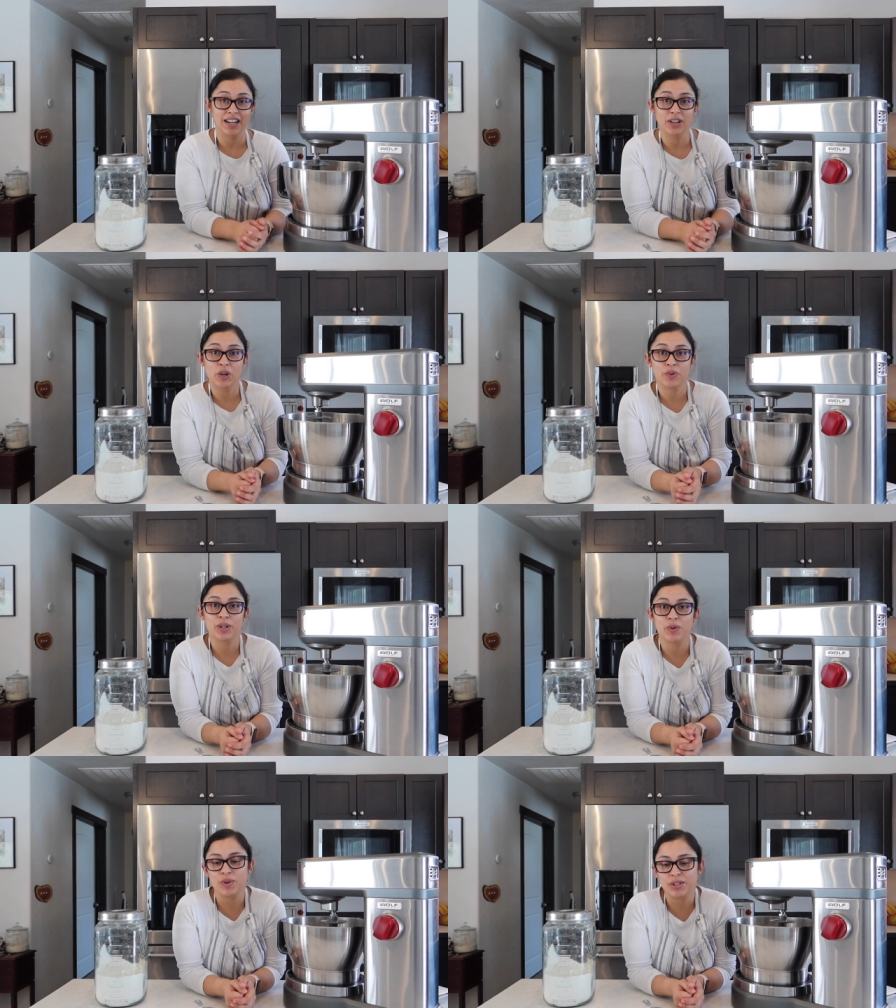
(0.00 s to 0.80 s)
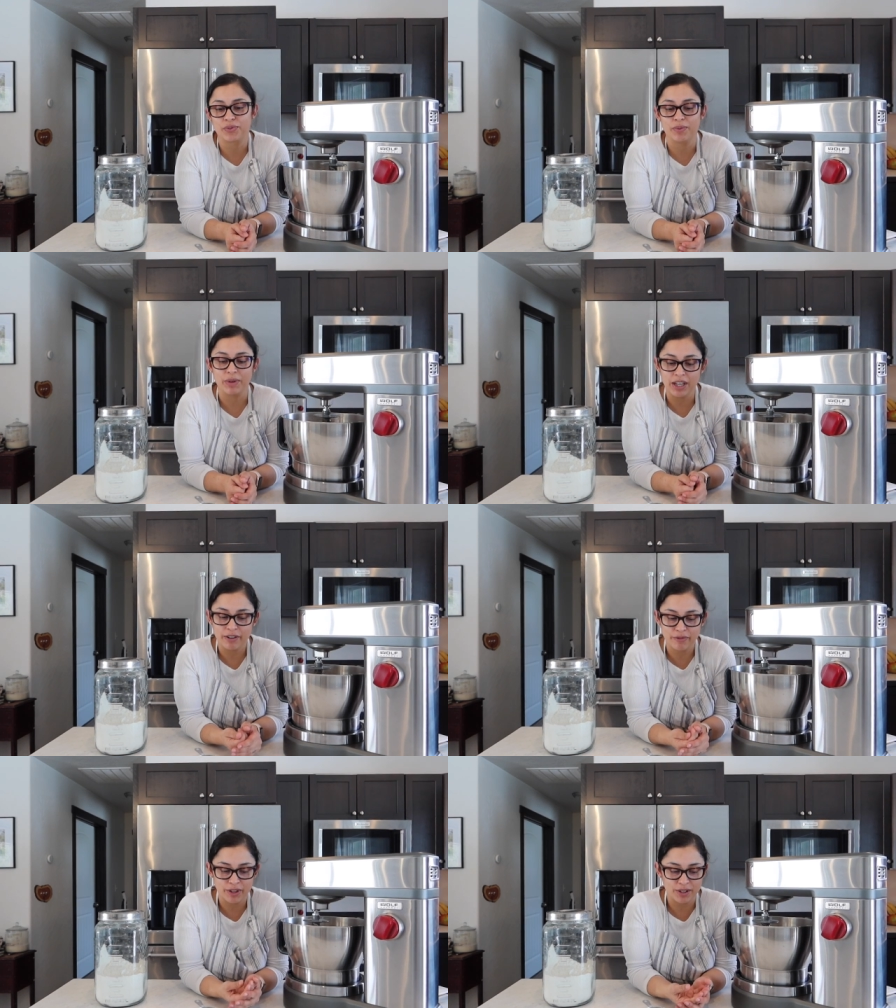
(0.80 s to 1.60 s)
I know that it was for me at
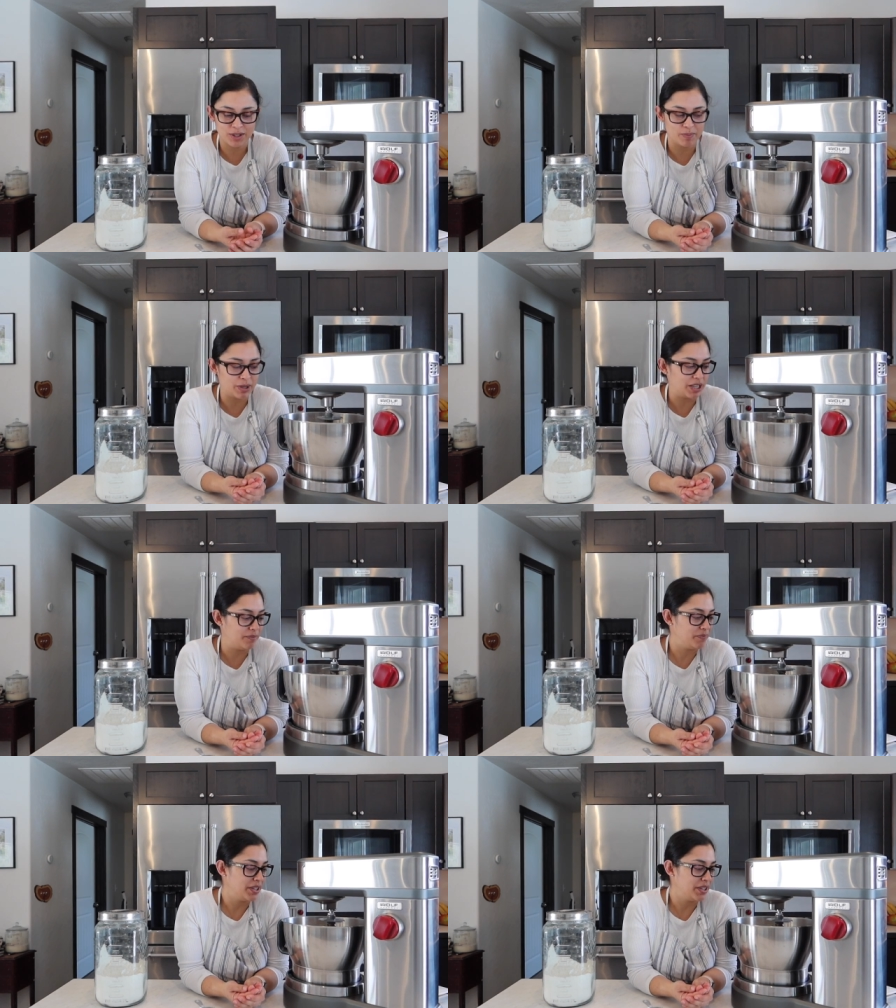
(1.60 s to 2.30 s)
first, but